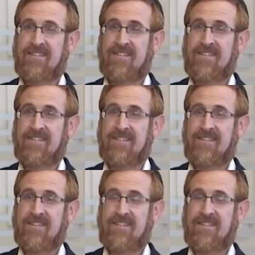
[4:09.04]

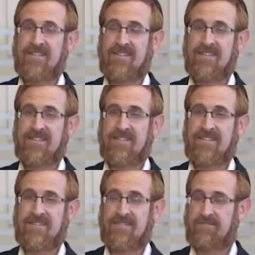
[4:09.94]

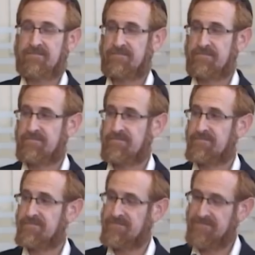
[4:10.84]

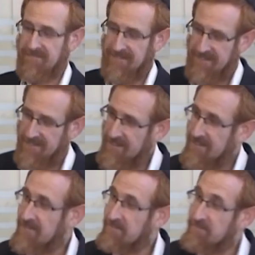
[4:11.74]
This person isn't speaking.